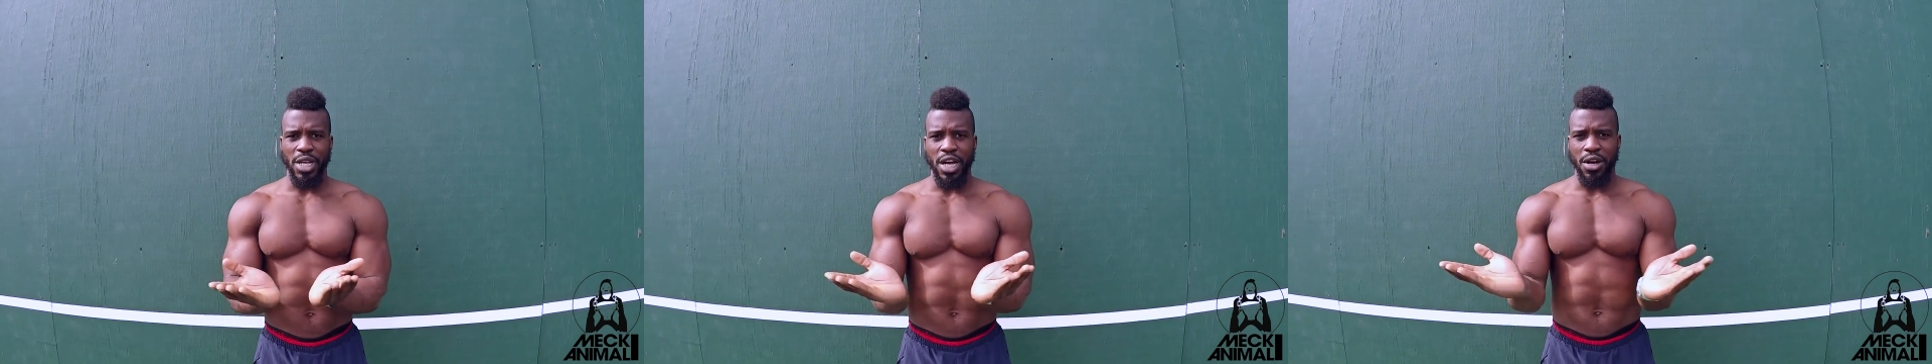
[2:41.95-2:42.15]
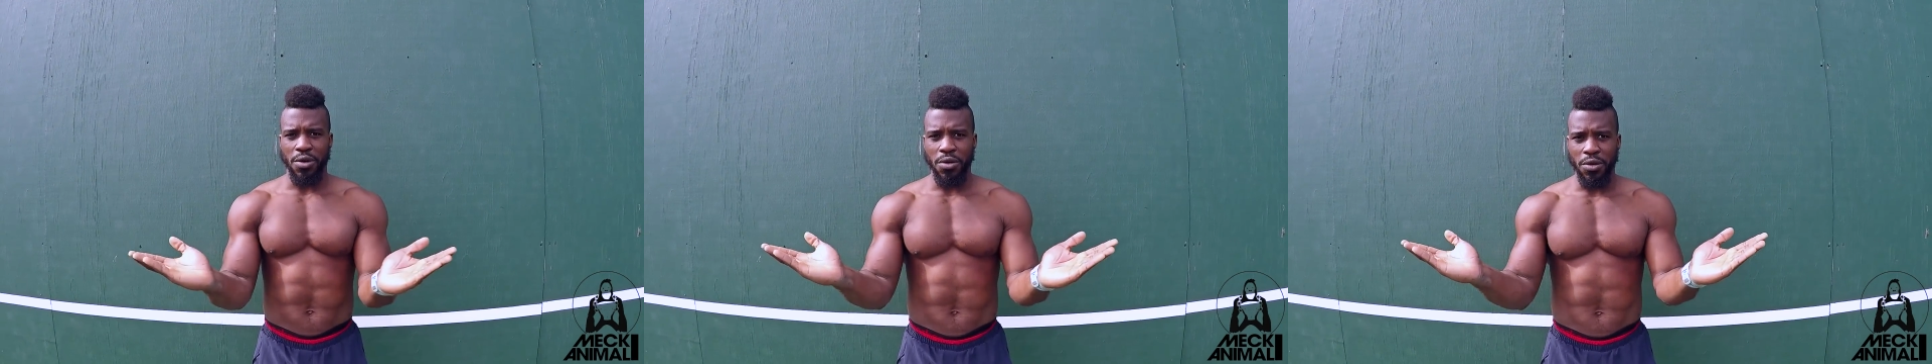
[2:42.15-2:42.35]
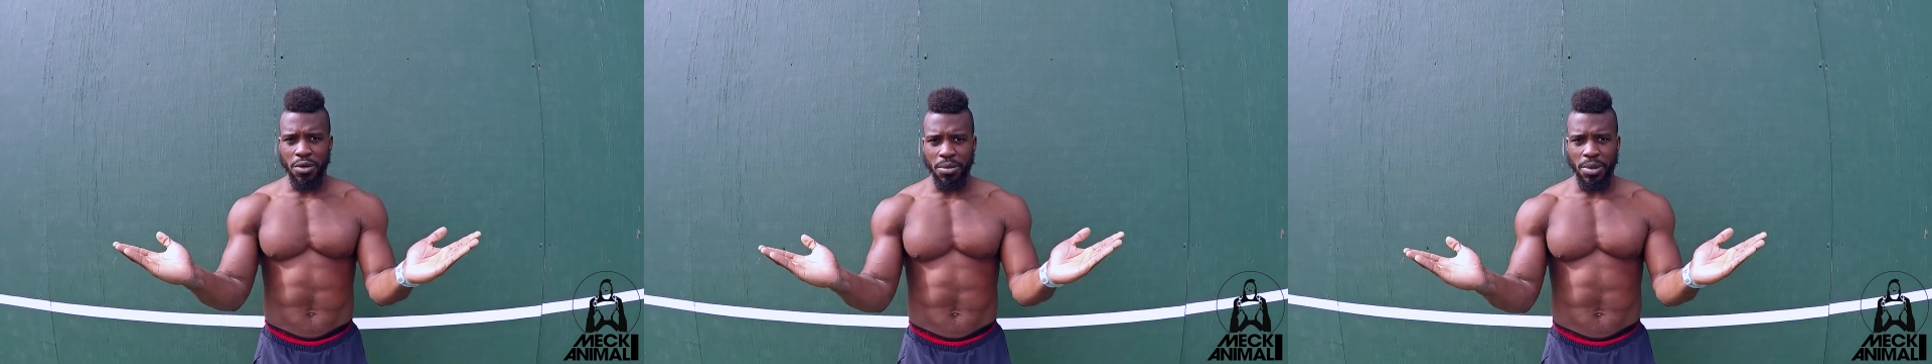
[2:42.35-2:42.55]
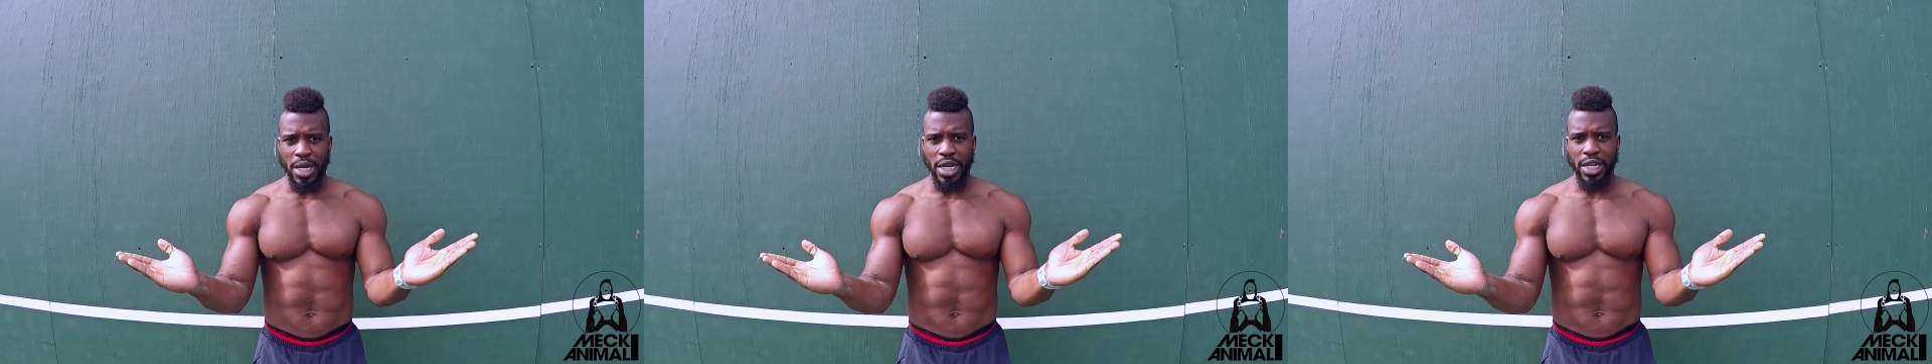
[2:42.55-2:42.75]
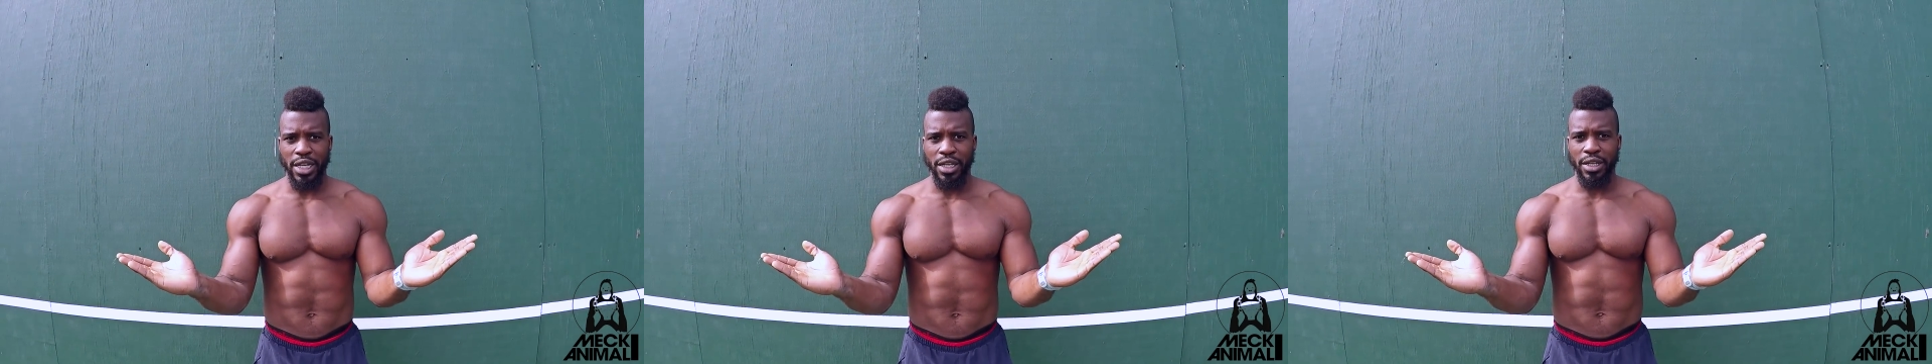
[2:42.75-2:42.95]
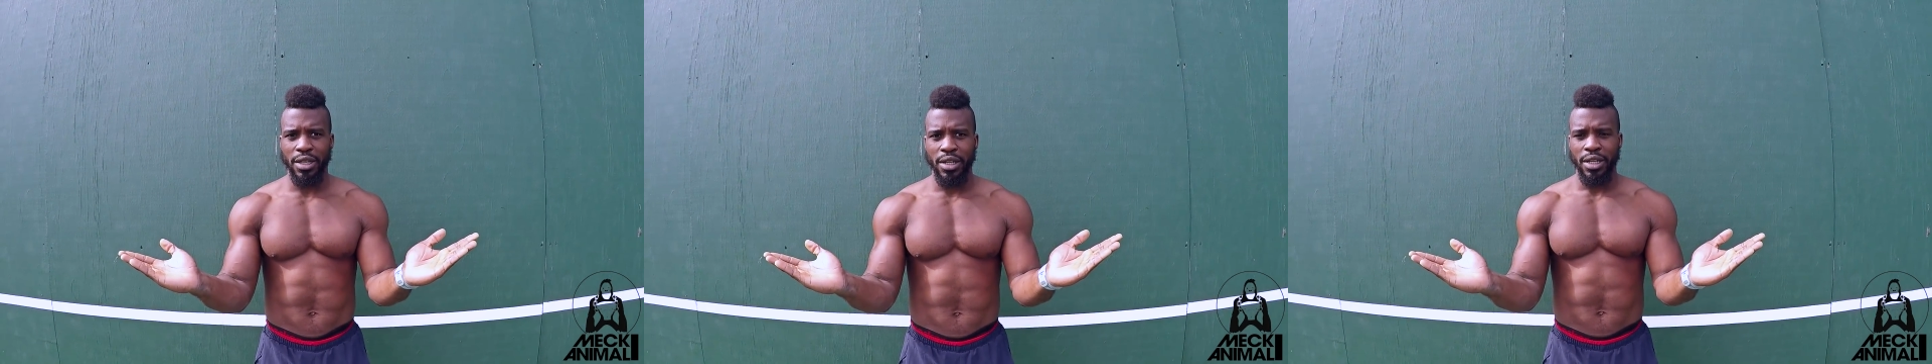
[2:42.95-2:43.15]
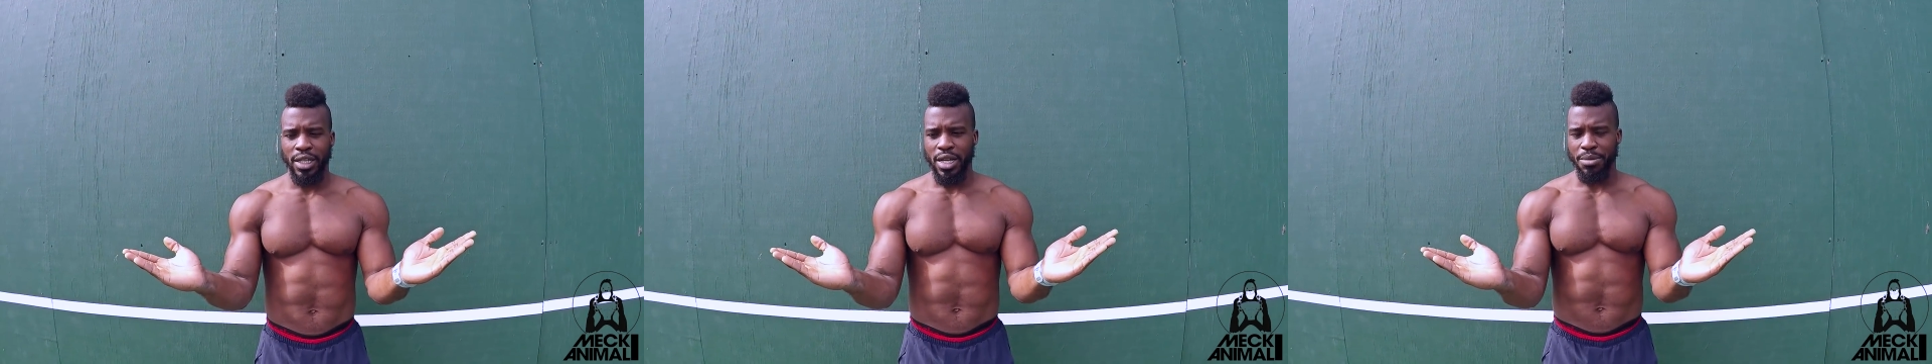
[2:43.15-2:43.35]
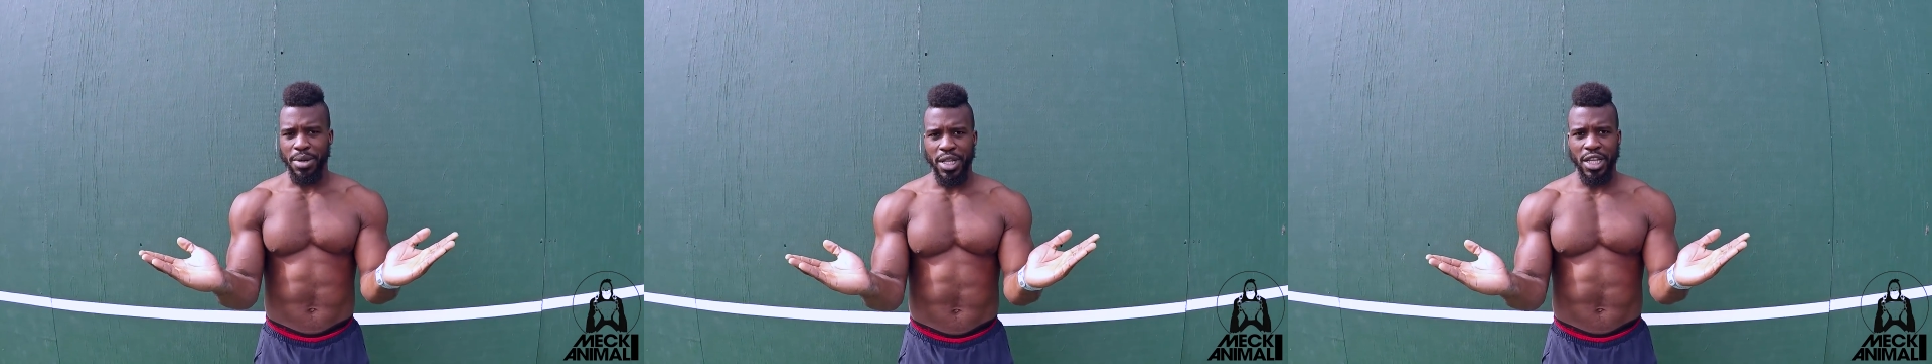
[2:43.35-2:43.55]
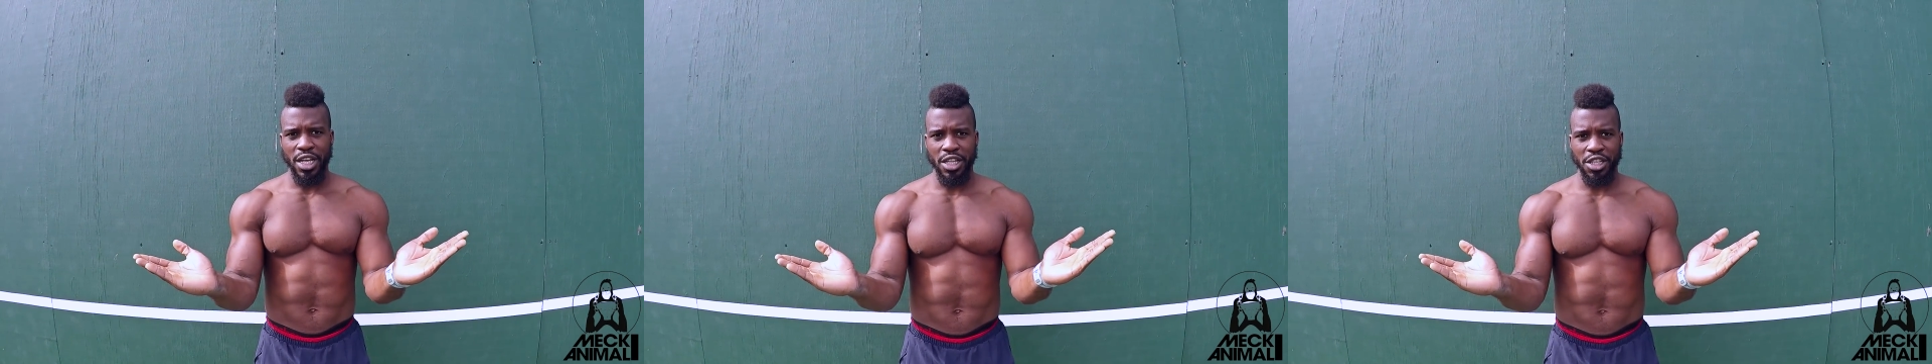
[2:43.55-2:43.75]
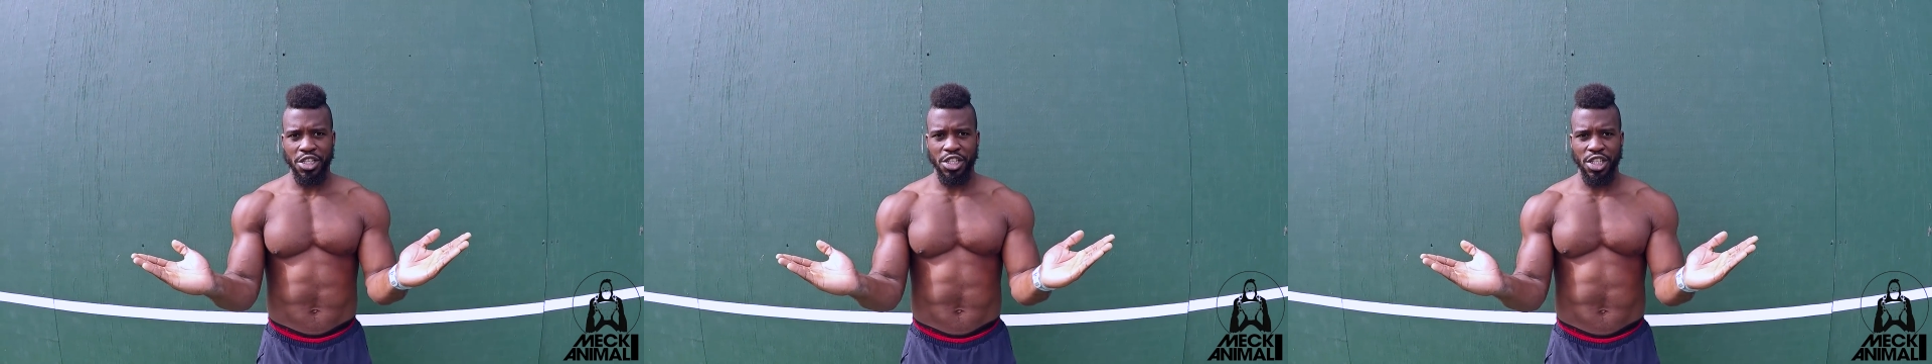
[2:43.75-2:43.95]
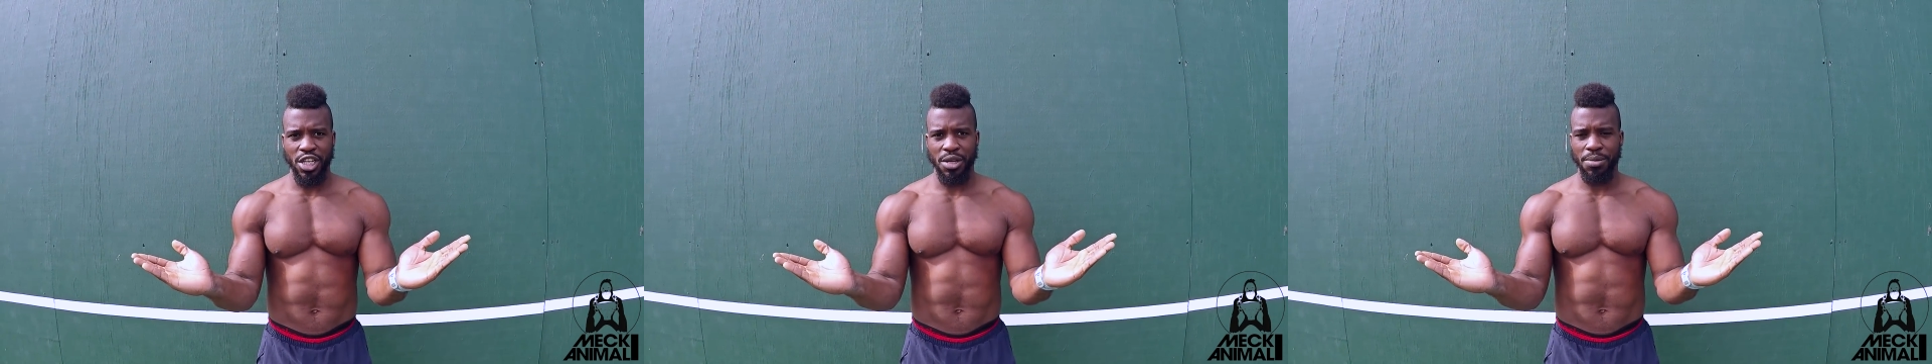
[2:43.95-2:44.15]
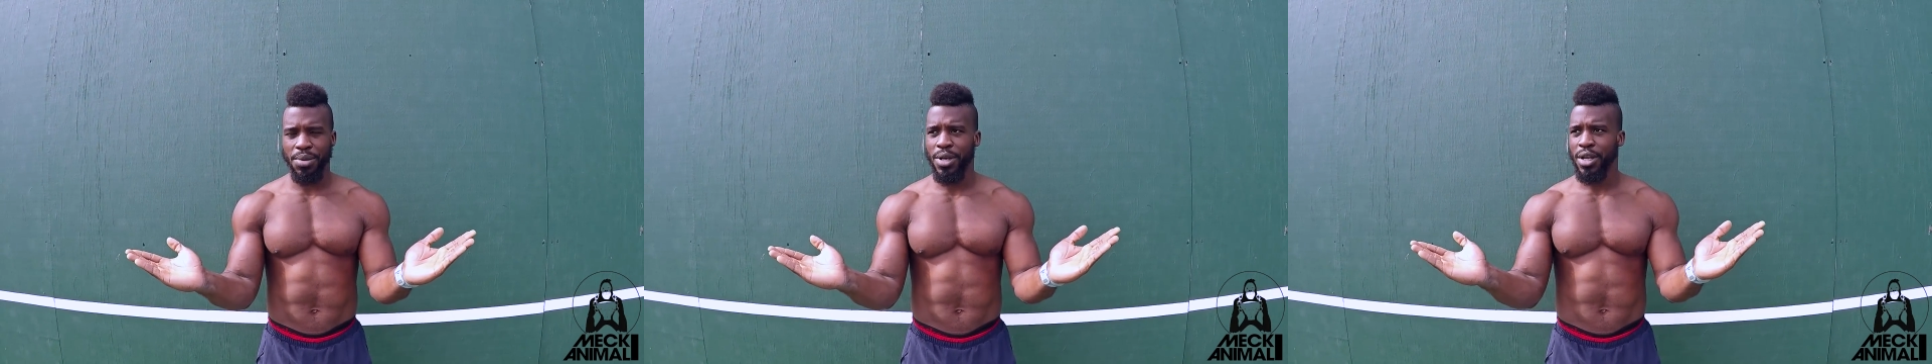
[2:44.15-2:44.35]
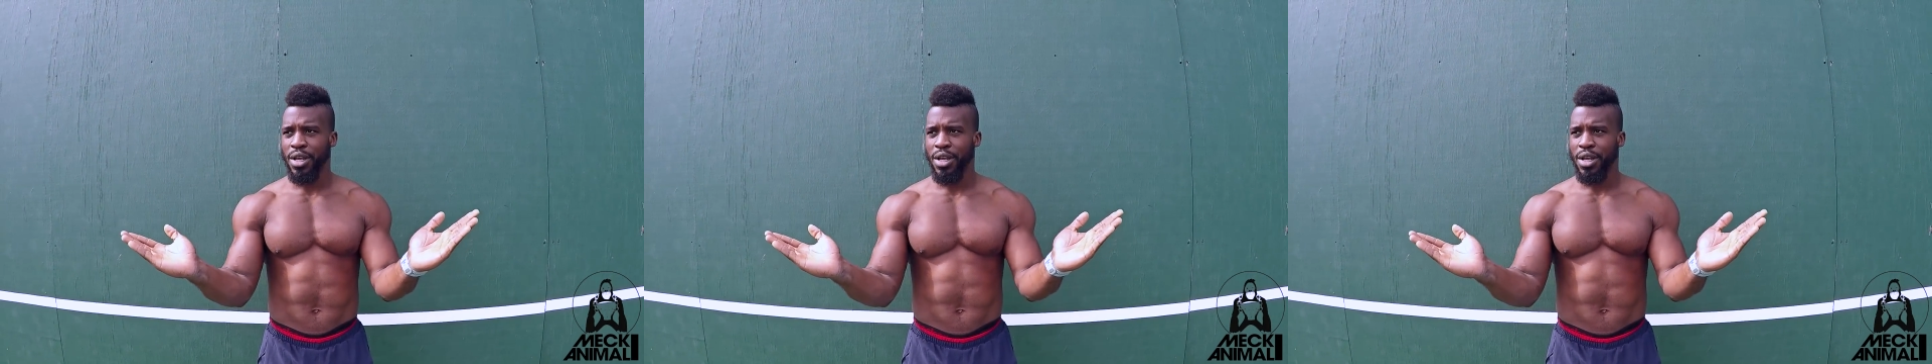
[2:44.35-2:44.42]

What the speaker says: that hollow body, that banana shape,